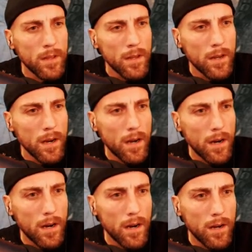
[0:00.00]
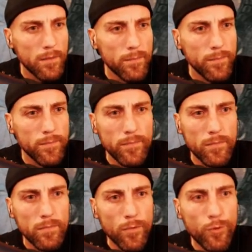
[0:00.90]

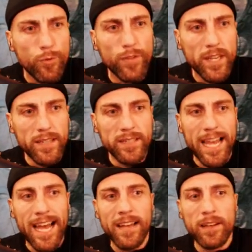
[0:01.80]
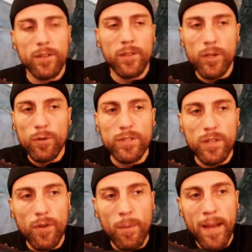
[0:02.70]
Through these and the use
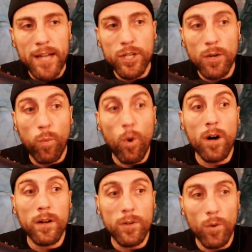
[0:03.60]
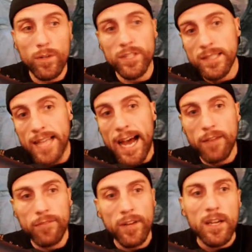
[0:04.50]
of her magic wand or
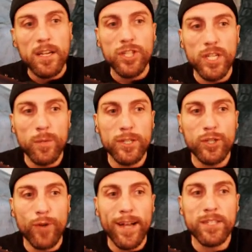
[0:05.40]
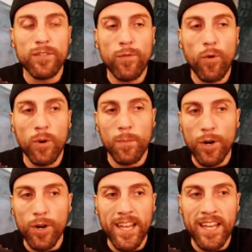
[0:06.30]
staff, she would transform
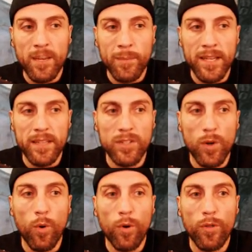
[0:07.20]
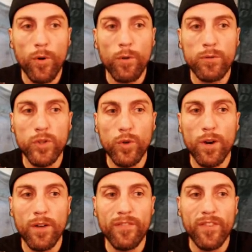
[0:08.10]
her enemies or those who
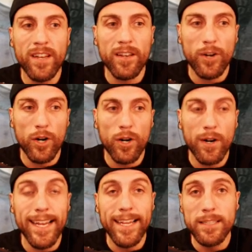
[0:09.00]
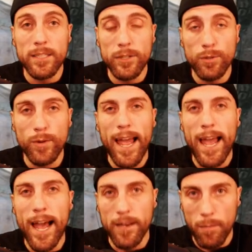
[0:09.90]
offended her into
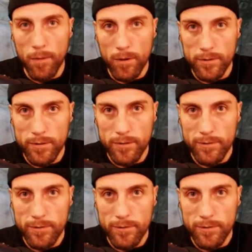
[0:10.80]
animals.